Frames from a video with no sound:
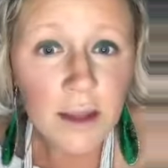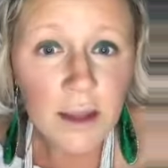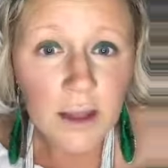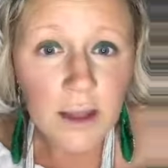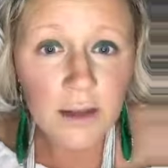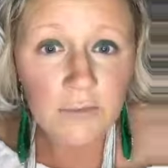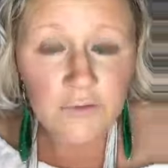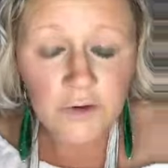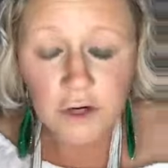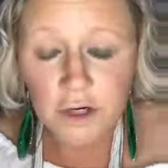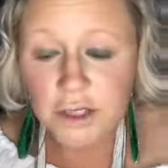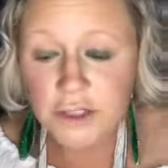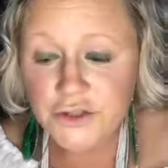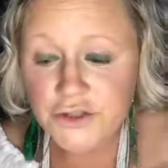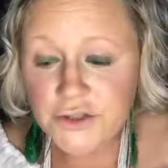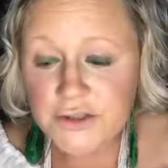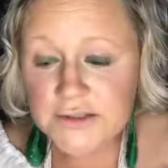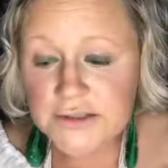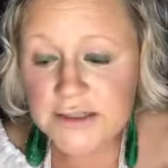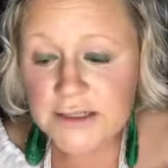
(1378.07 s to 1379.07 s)
If you're
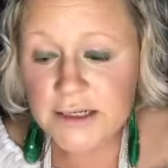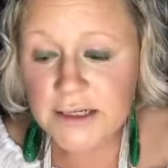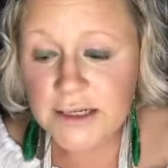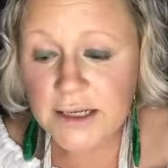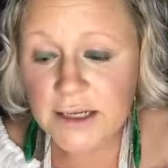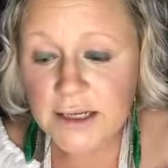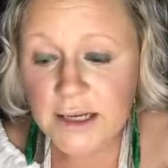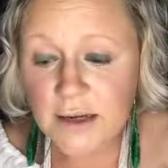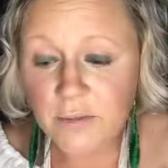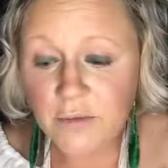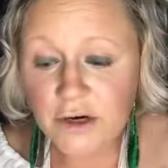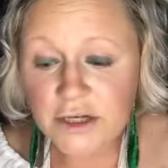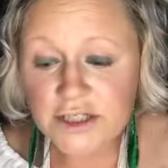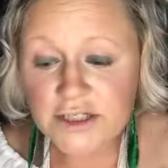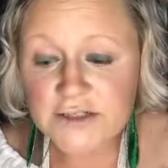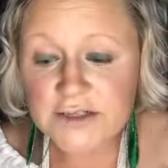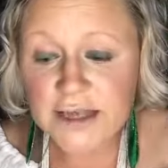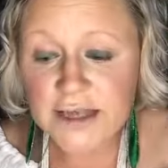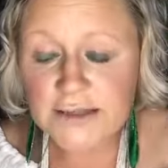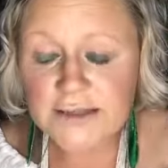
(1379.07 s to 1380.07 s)
interested in a brush
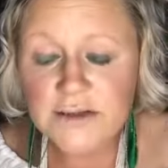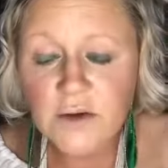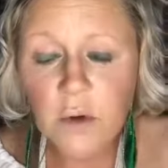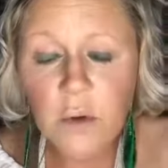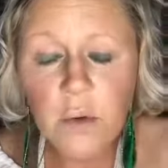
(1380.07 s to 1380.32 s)
set,